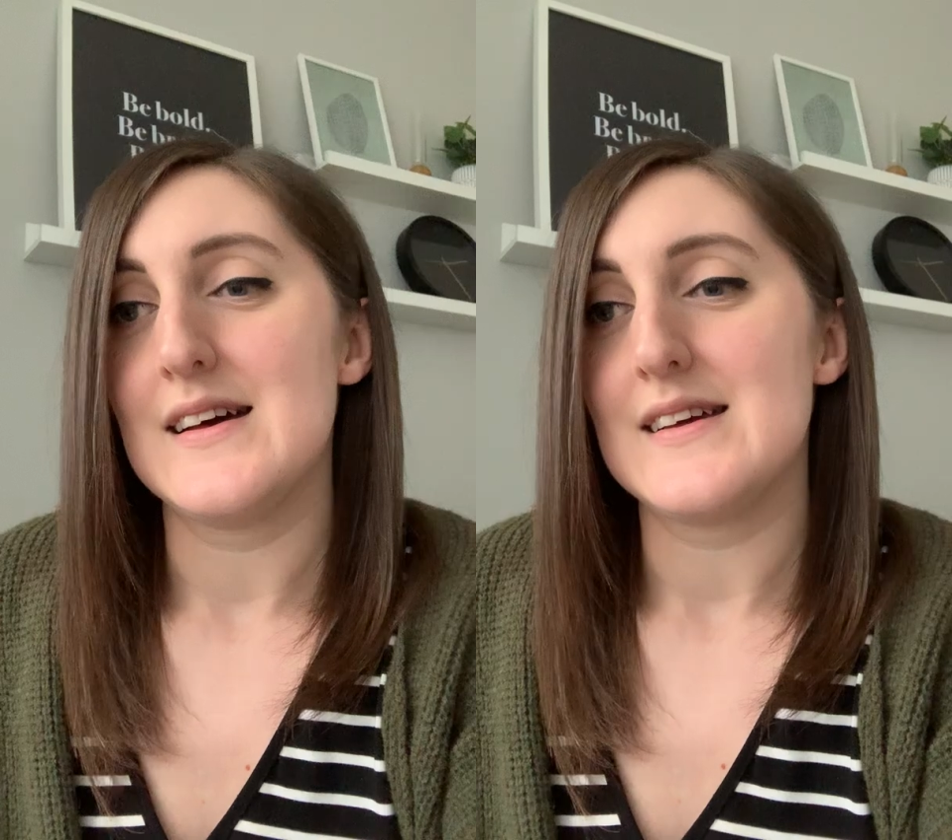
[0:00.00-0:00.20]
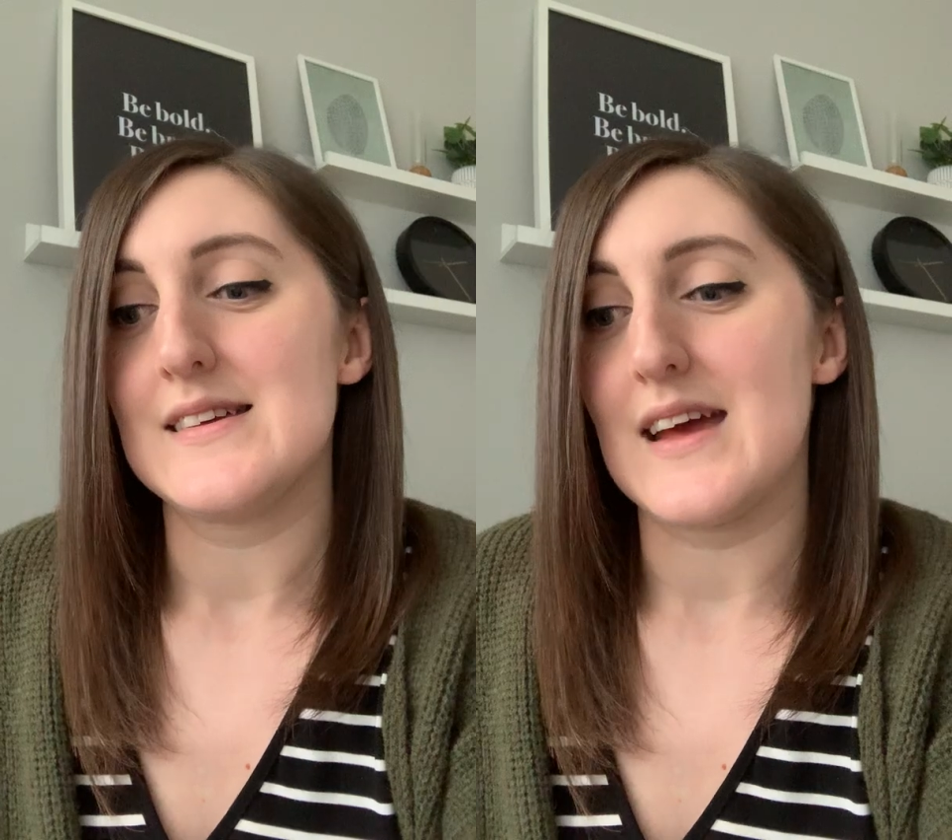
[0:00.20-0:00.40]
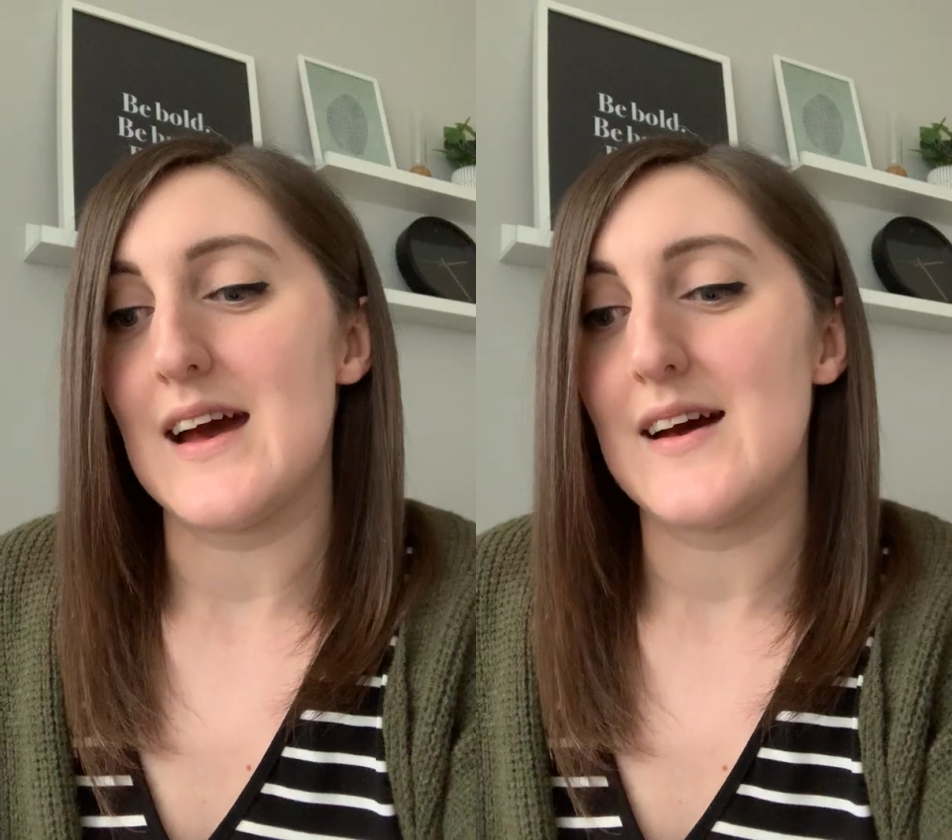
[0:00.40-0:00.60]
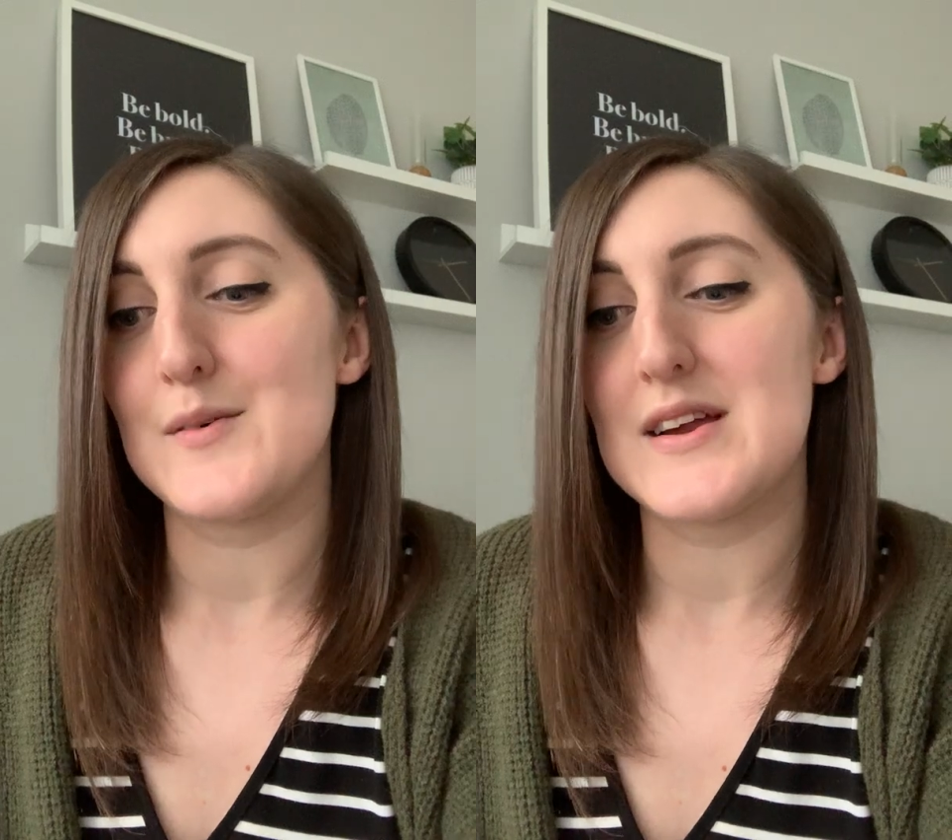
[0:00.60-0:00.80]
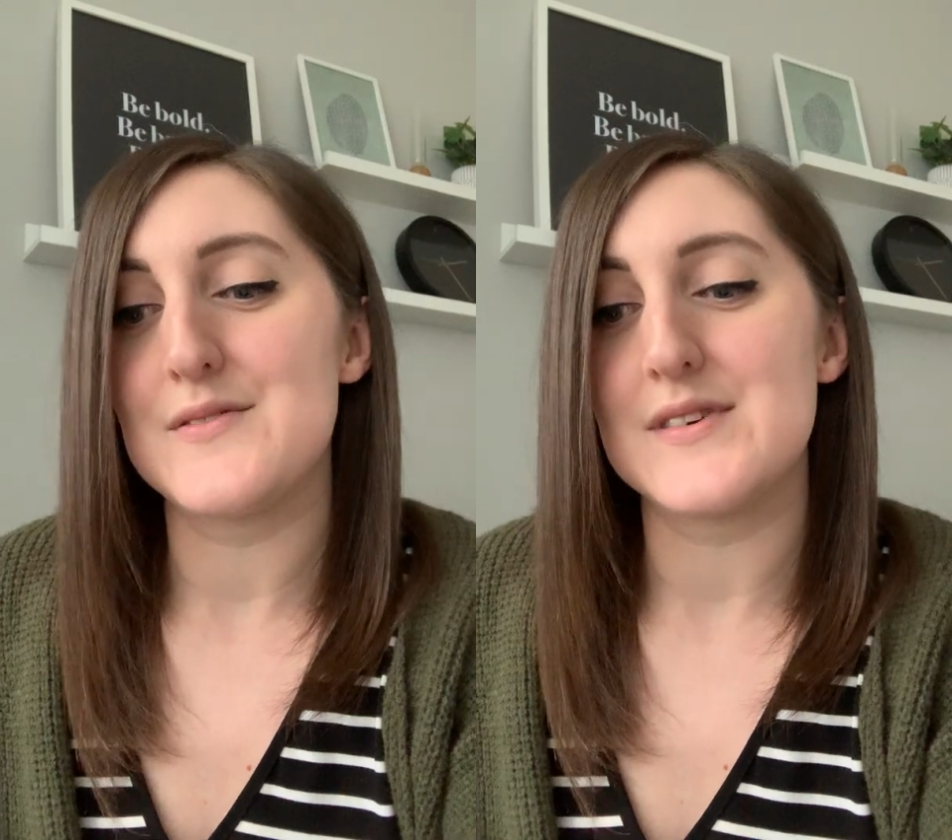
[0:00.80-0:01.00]
yeah,
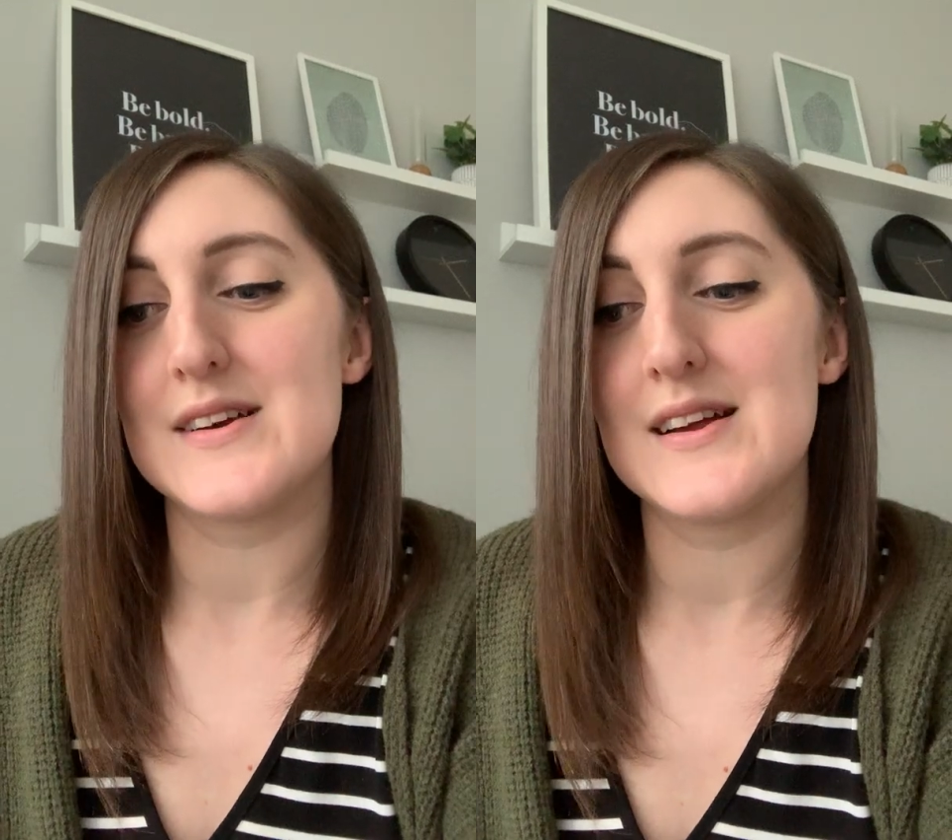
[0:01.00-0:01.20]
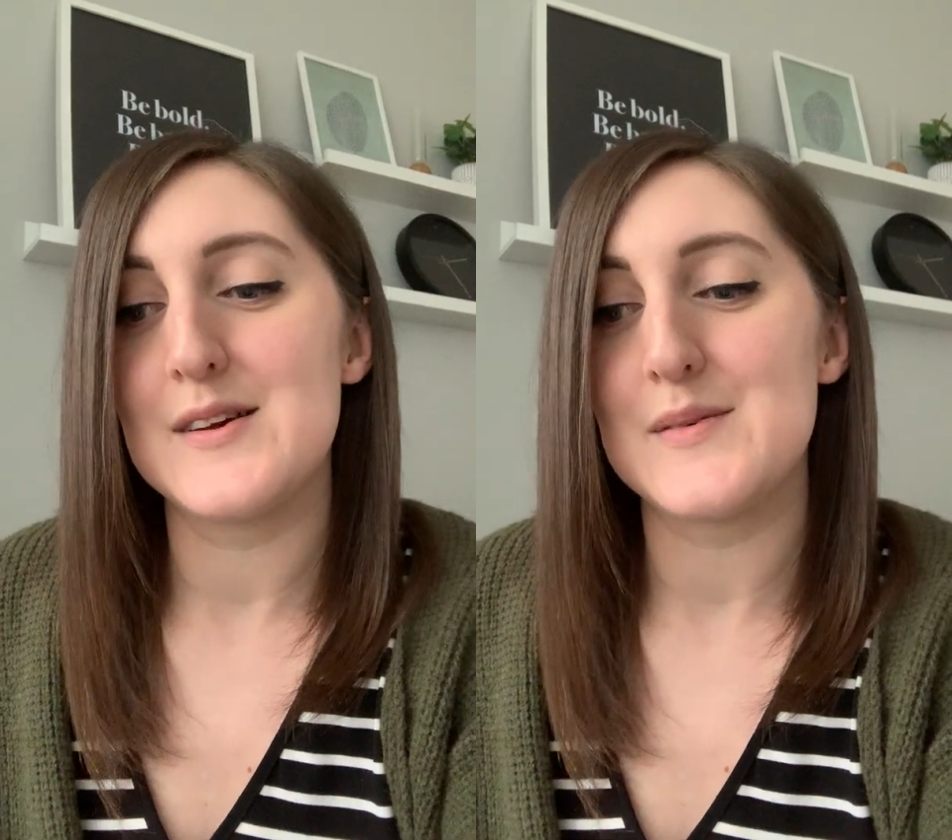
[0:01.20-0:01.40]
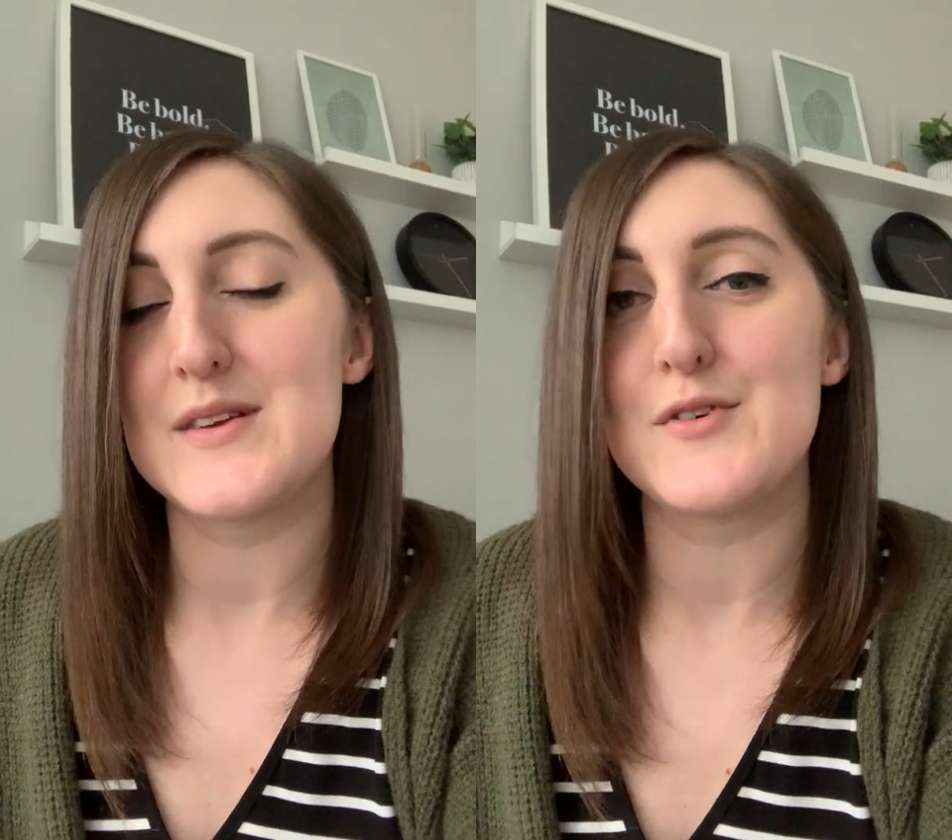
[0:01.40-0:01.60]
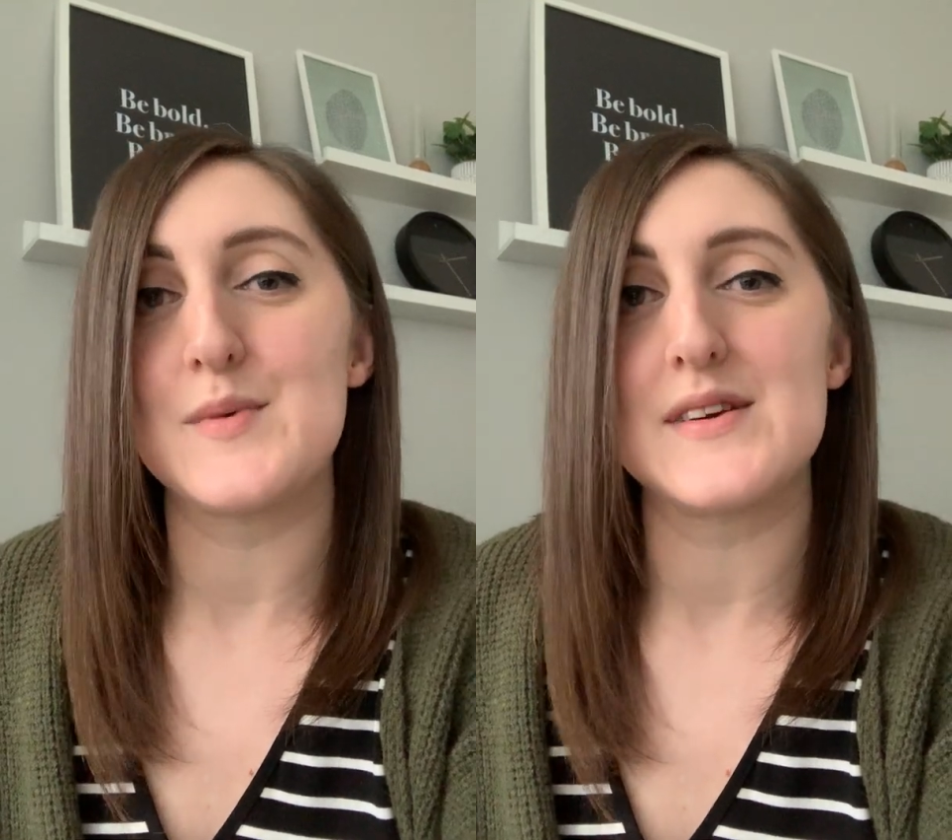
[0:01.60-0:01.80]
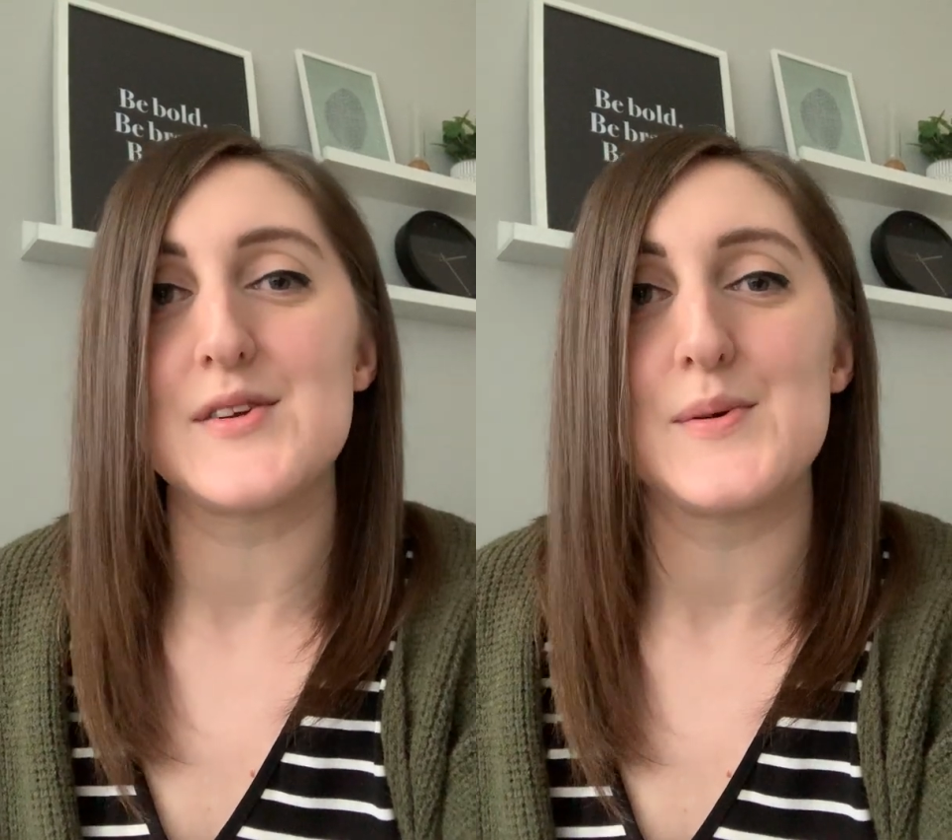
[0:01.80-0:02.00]
whenever
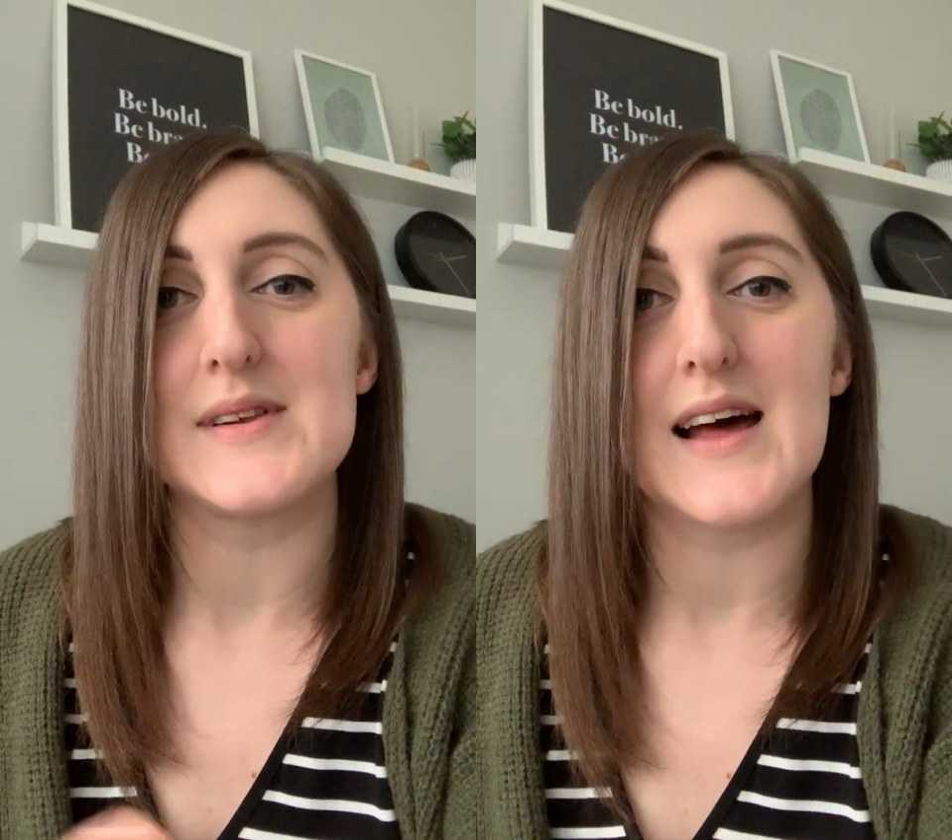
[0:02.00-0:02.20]
we're told